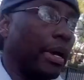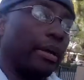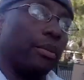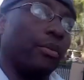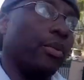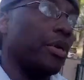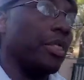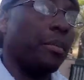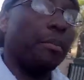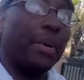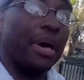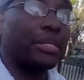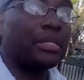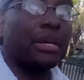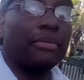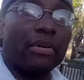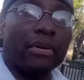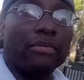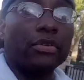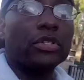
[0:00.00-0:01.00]
We're the best
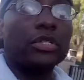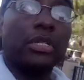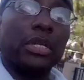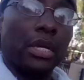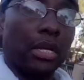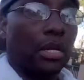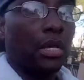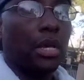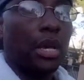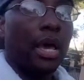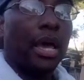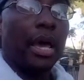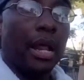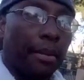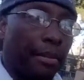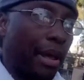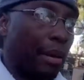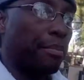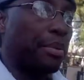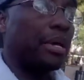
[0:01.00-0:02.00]
I've ever seen. And I'm
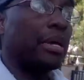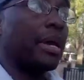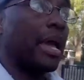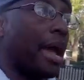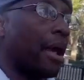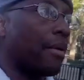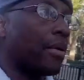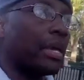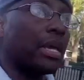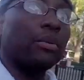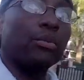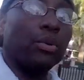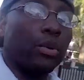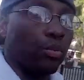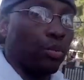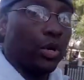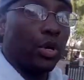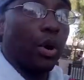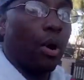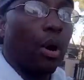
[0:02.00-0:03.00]
not being arrogant.
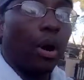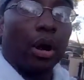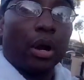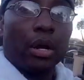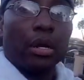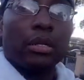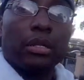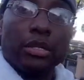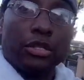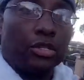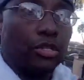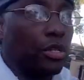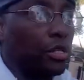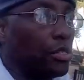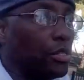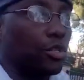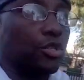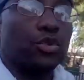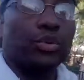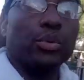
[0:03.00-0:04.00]
We are. It's just
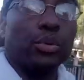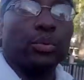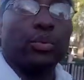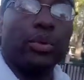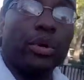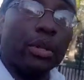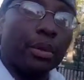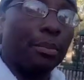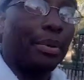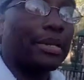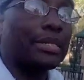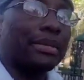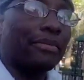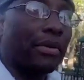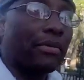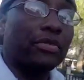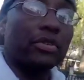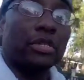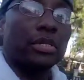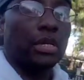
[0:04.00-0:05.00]
the truth. We are the best I've
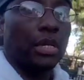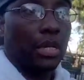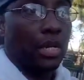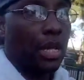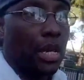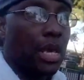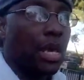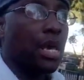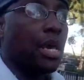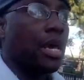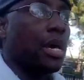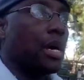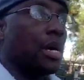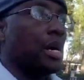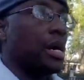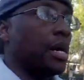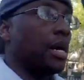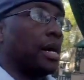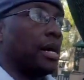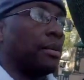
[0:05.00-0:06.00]
ever seen.
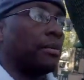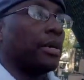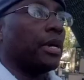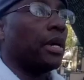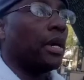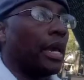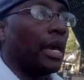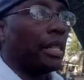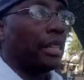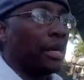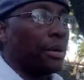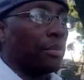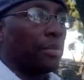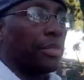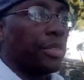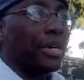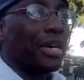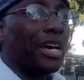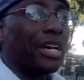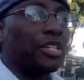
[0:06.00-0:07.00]
And
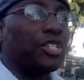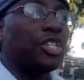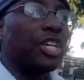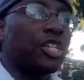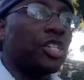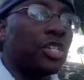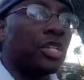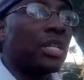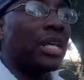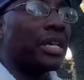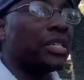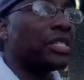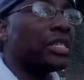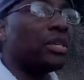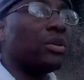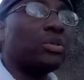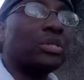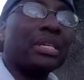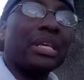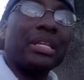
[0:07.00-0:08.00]
the addition to that
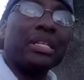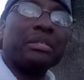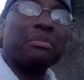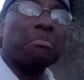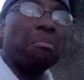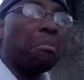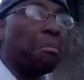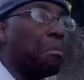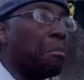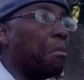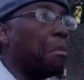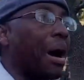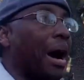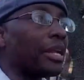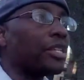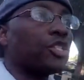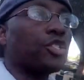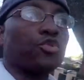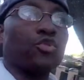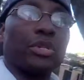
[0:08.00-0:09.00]
skill set is
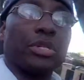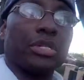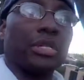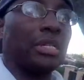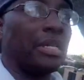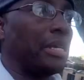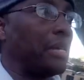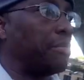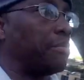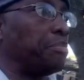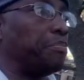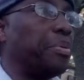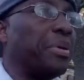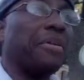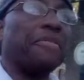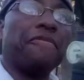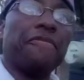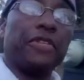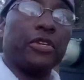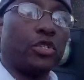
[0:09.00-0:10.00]
monstrously
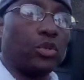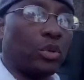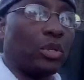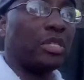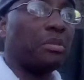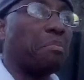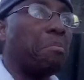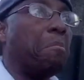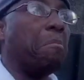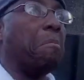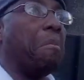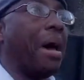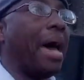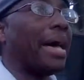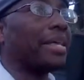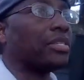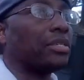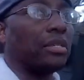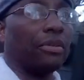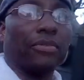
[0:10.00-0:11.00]
beneficial. It's
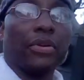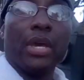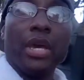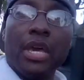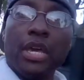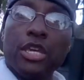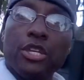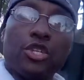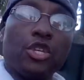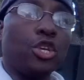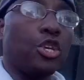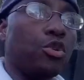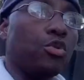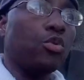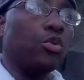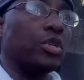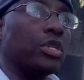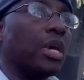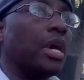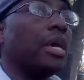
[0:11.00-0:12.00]
massive. It's
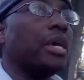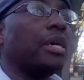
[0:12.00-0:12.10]
huge.